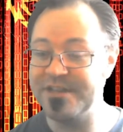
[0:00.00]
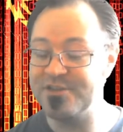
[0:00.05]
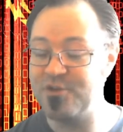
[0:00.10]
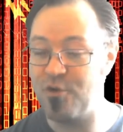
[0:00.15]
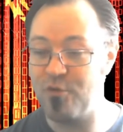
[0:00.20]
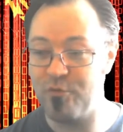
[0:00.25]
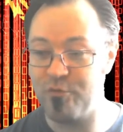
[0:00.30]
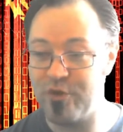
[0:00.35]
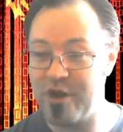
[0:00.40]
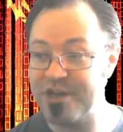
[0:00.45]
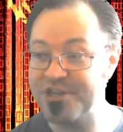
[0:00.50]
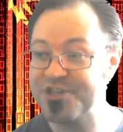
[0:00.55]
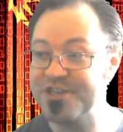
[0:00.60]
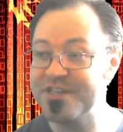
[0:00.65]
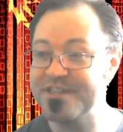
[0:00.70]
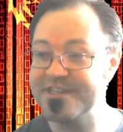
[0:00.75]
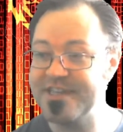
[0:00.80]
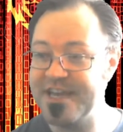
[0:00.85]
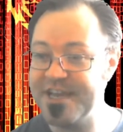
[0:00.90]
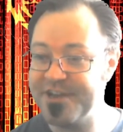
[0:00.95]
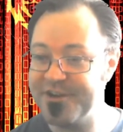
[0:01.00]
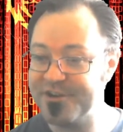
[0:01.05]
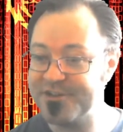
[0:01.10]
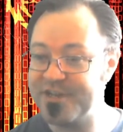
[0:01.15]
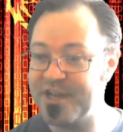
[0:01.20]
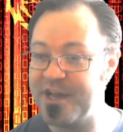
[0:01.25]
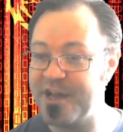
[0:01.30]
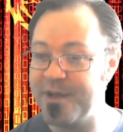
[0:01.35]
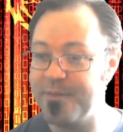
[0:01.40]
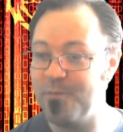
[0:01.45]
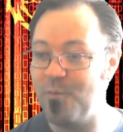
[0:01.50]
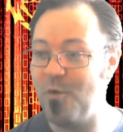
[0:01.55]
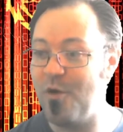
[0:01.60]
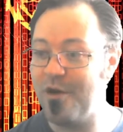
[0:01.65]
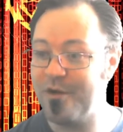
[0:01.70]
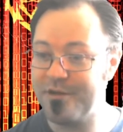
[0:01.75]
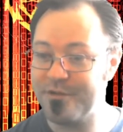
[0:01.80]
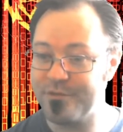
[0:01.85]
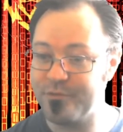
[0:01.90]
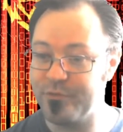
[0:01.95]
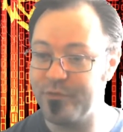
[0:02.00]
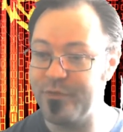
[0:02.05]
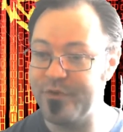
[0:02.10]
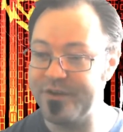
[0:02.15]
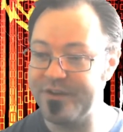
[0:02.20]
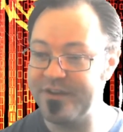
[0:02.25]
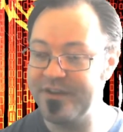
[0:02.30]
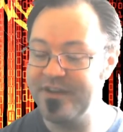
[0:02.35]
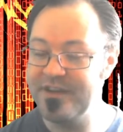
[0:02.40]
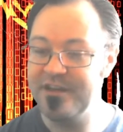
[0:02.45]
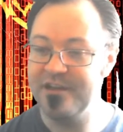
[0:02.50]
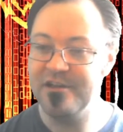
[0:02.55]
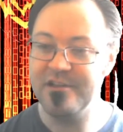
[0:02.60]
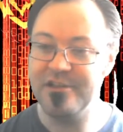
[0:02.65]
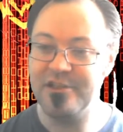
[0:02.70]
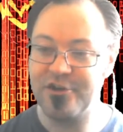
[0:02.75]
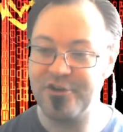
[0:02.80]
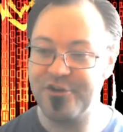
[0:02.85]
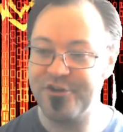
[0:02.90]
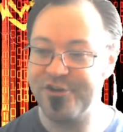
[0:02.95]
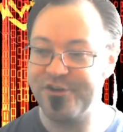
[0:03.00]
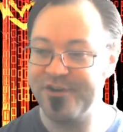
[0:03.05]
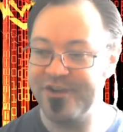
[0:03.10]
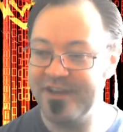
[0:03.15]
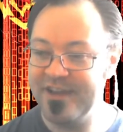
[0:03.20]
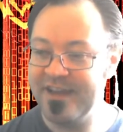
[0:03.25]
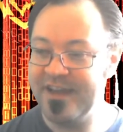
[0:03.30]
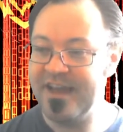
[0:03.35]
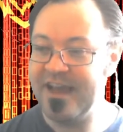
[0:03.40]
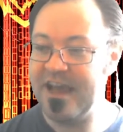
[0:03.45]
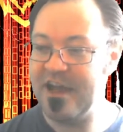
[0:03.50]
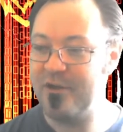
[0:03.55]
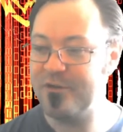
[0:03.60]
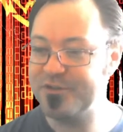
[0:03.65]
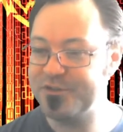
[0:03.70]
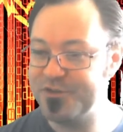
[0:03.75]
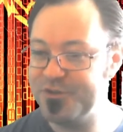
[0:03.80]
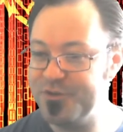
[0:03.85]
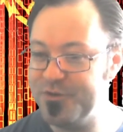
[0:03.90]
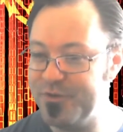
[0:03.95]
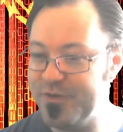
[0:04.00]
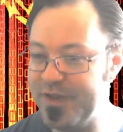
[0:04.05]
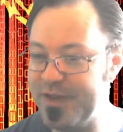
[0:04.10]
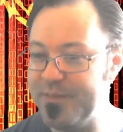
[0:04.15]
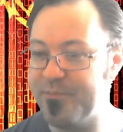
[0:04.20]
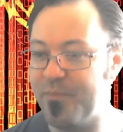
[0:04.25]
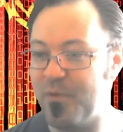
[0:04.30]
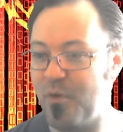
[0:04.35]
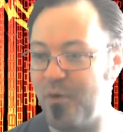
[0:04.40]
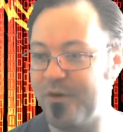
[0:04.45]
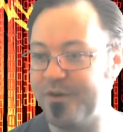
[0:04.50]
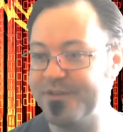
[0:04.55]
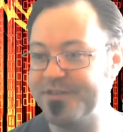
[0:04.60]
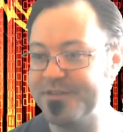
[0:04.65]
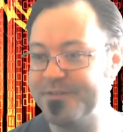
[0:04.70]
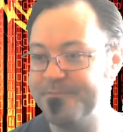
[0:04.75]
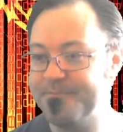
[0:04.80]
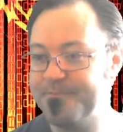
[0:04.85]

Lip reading: Don't rush it, take your time, walk through it, learn how to import,